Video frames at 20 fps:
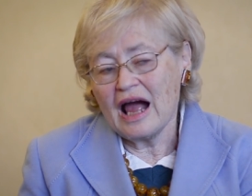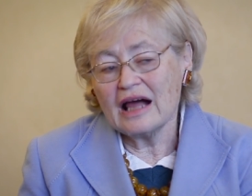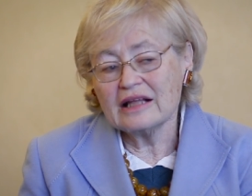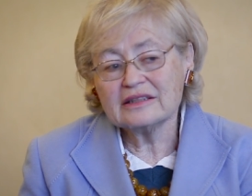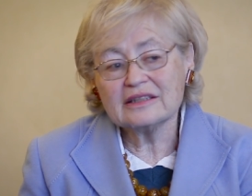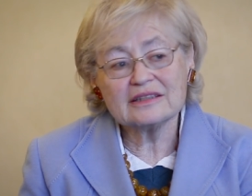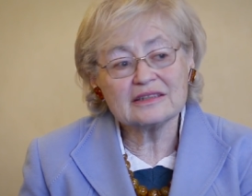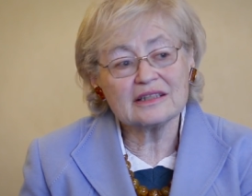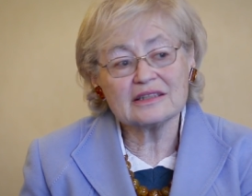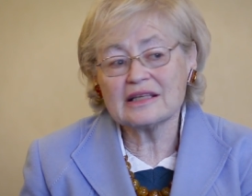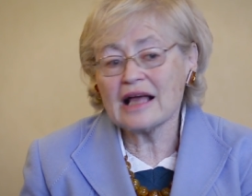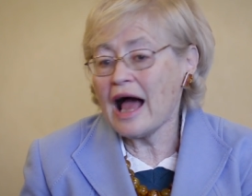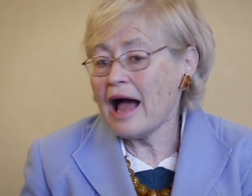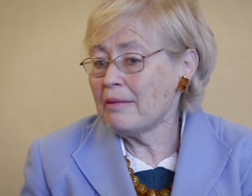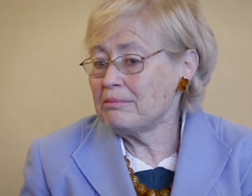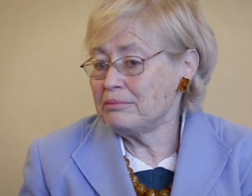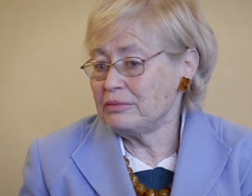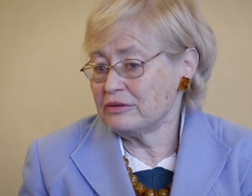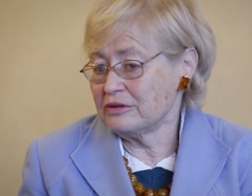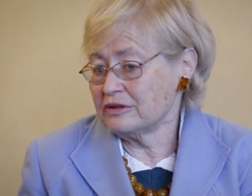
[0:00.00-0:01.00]
And this has
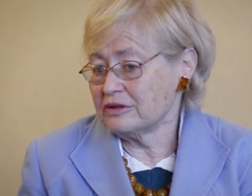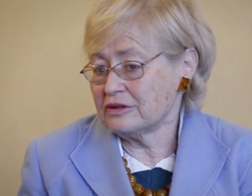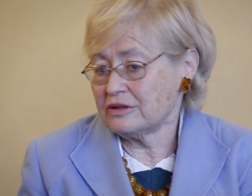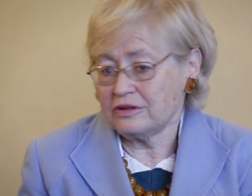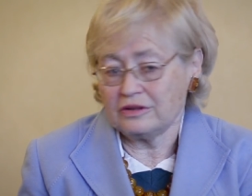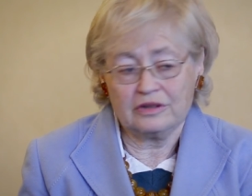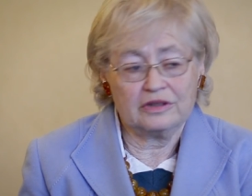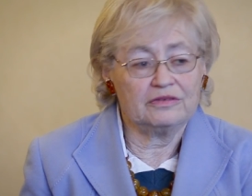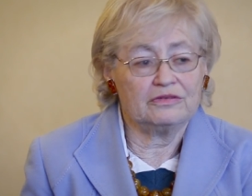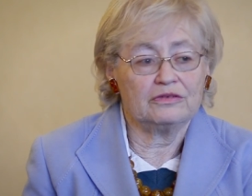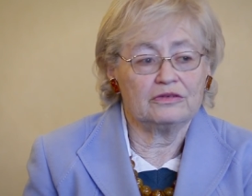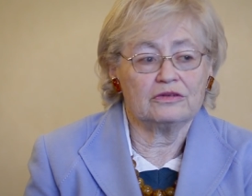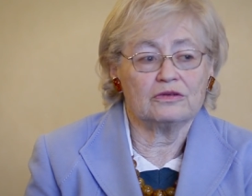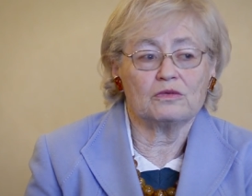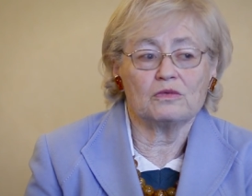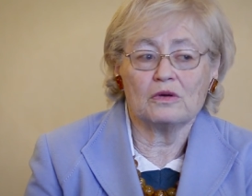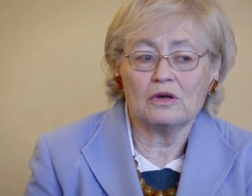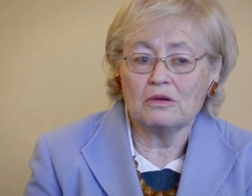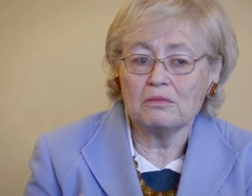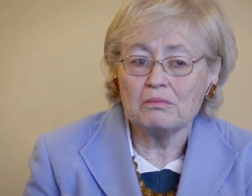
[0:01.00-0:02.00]
happened. Even
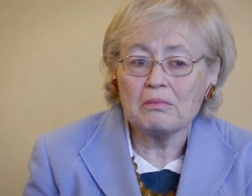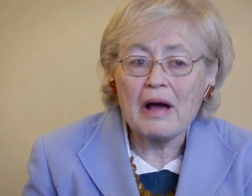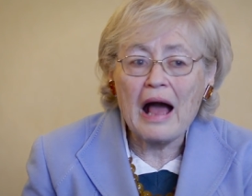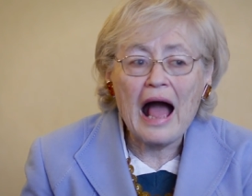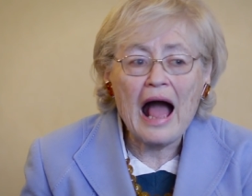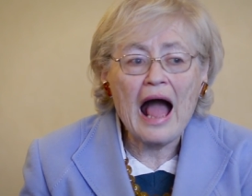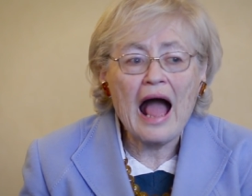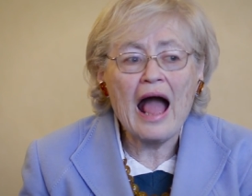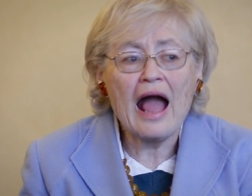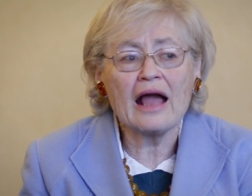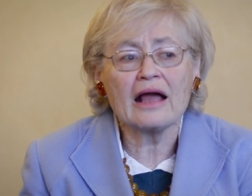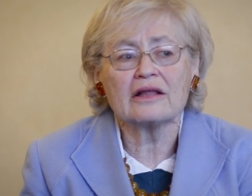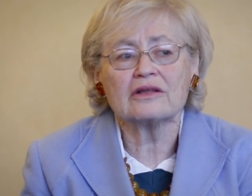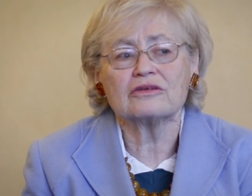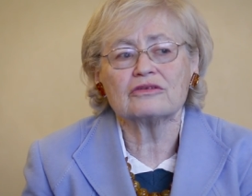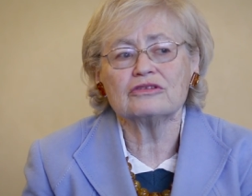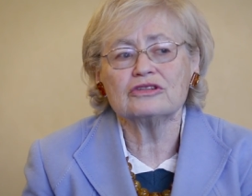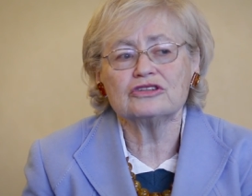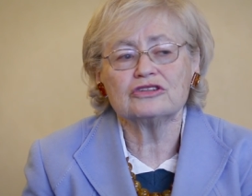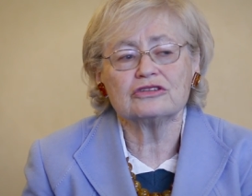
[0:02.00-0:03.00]
the World Bank,
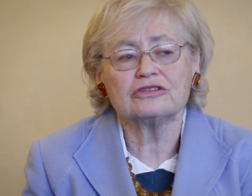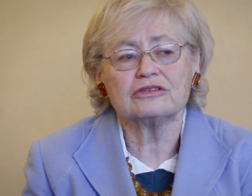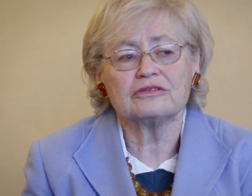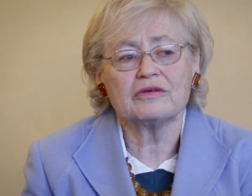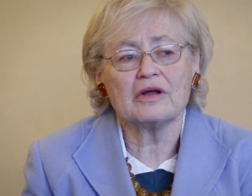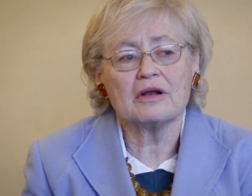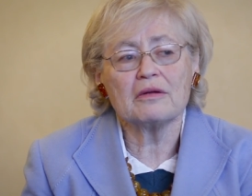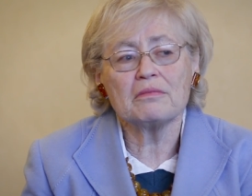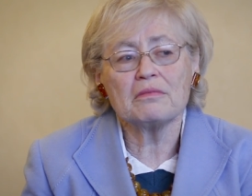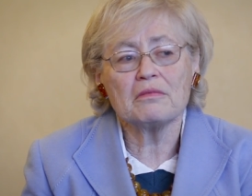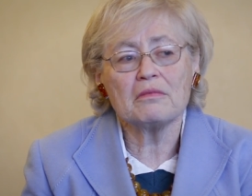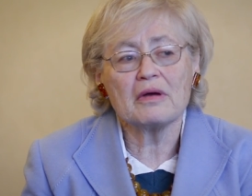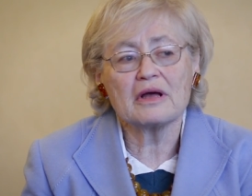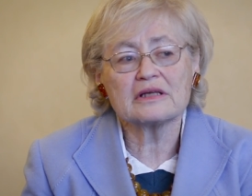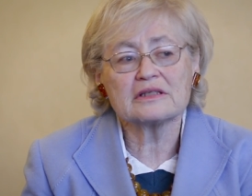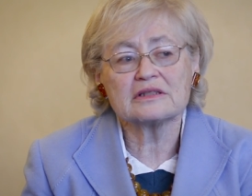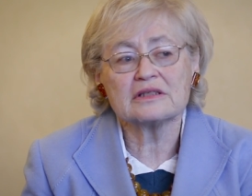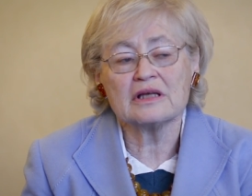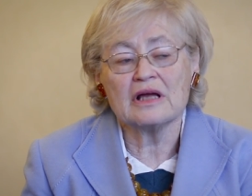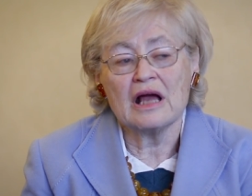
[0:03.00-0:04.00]
the regional development
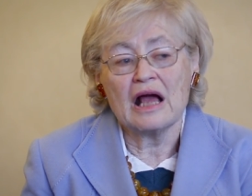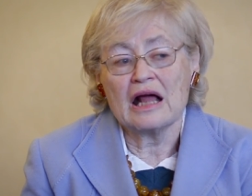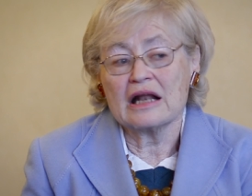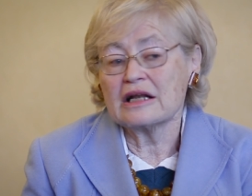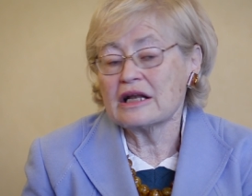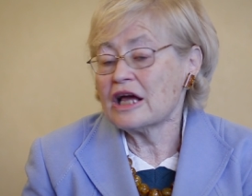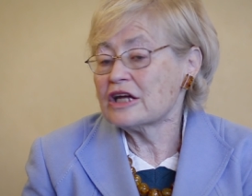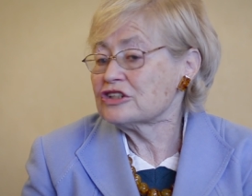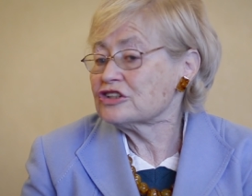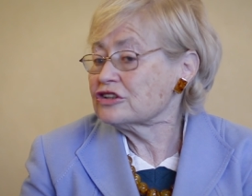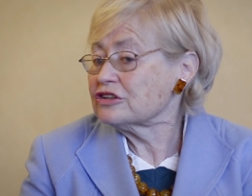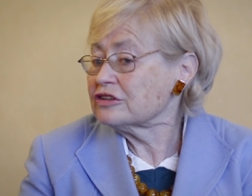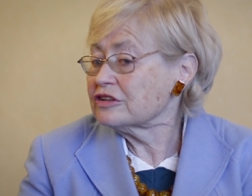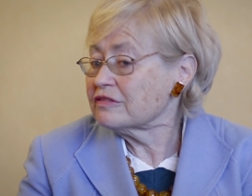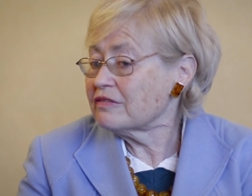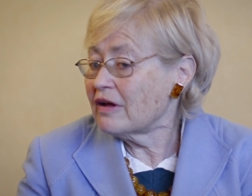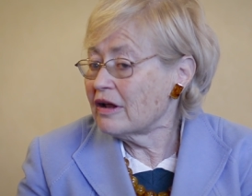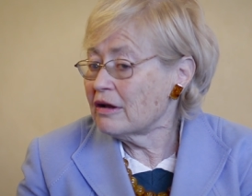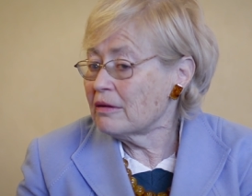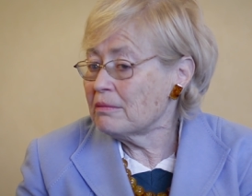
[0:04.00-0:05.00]
banks, national
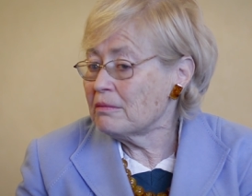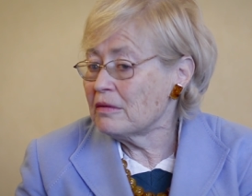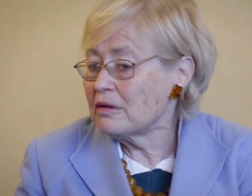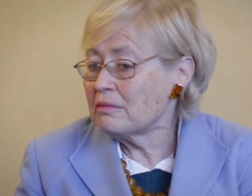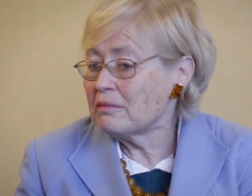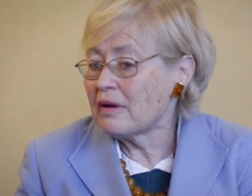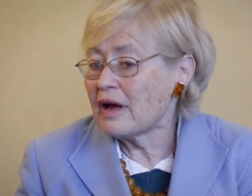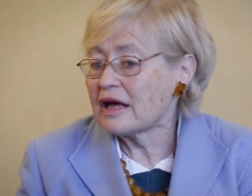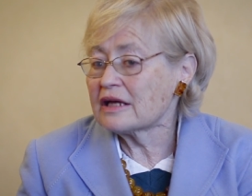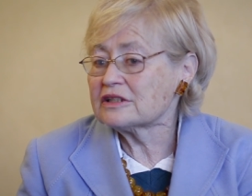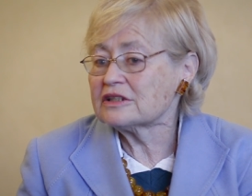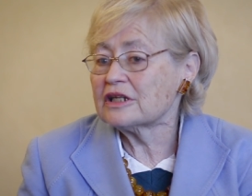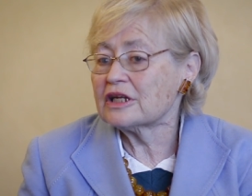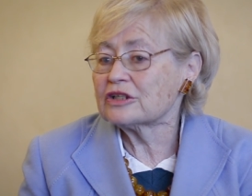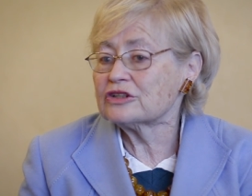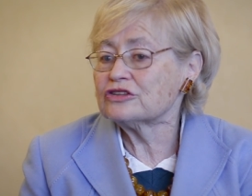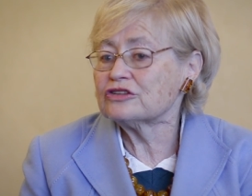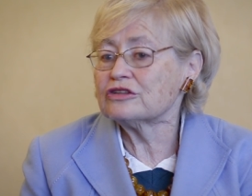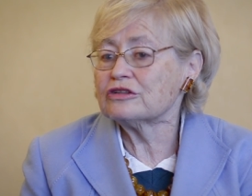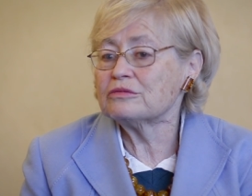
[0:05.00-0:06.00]
development banks
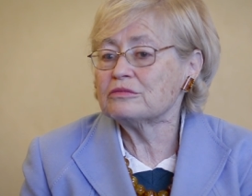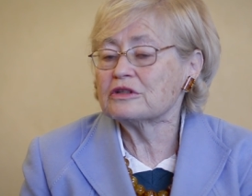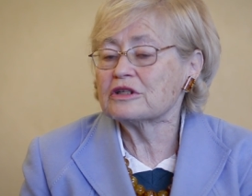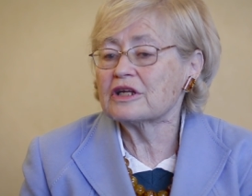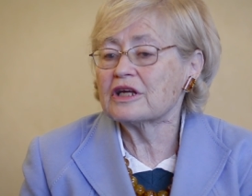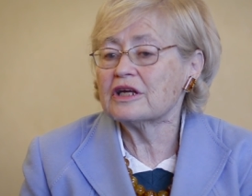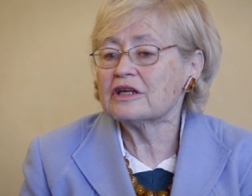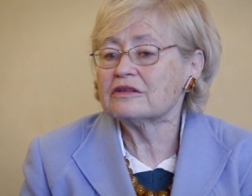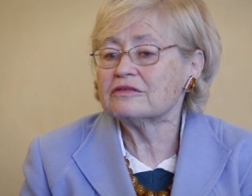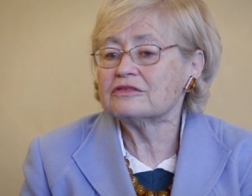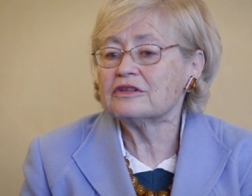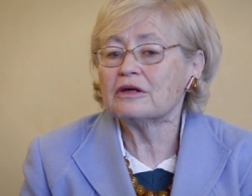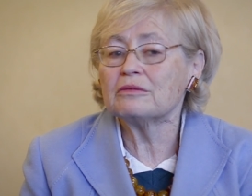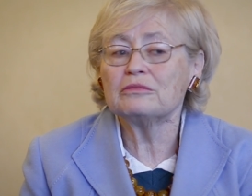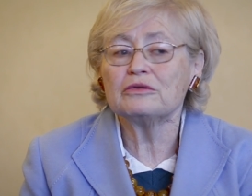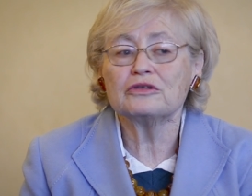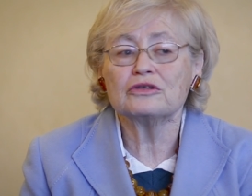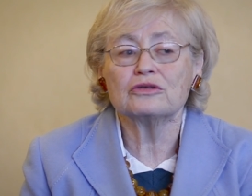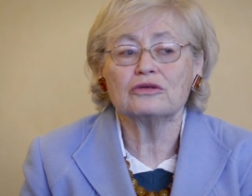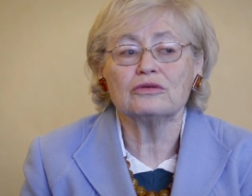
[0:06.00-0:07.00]
like German K F
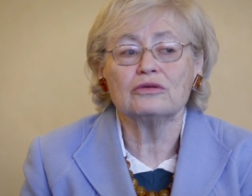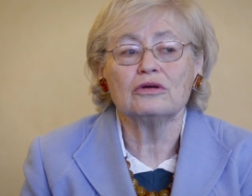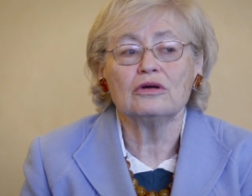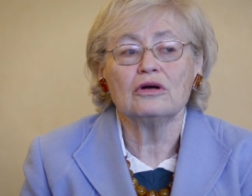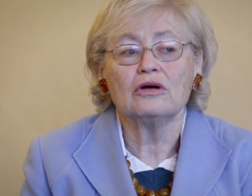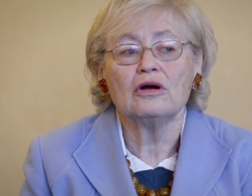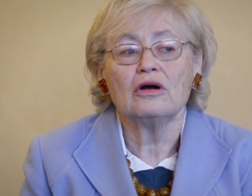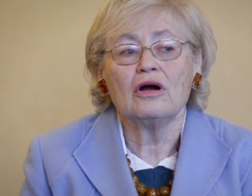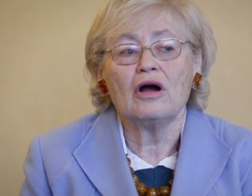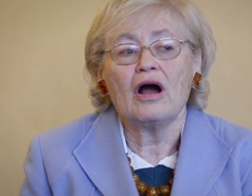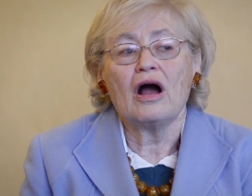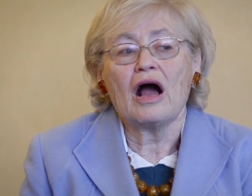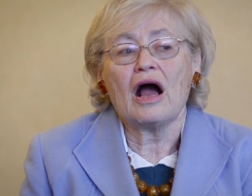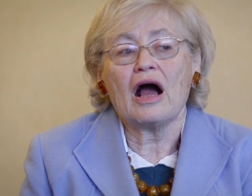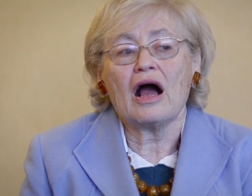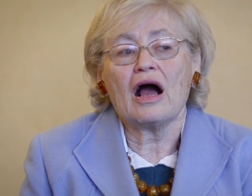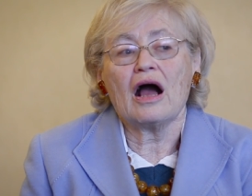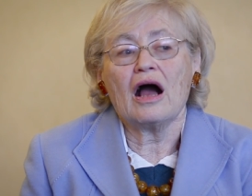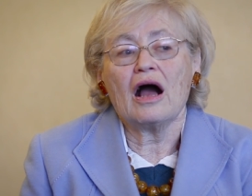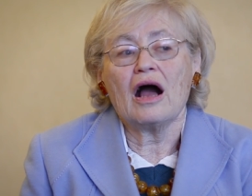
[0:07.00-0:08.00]
W,
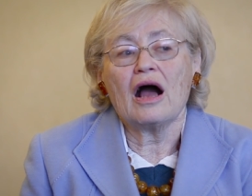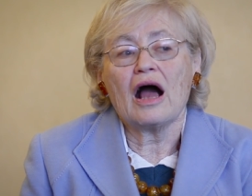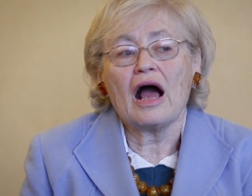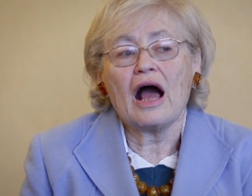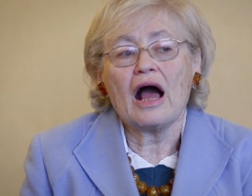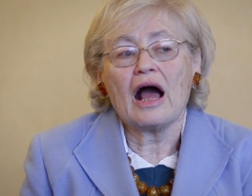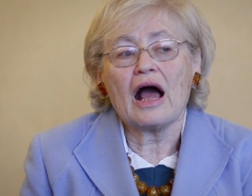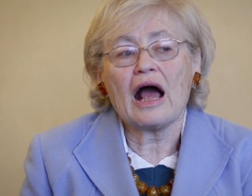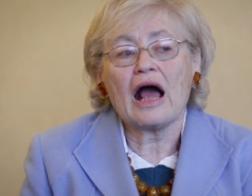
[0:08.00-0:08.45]
uh,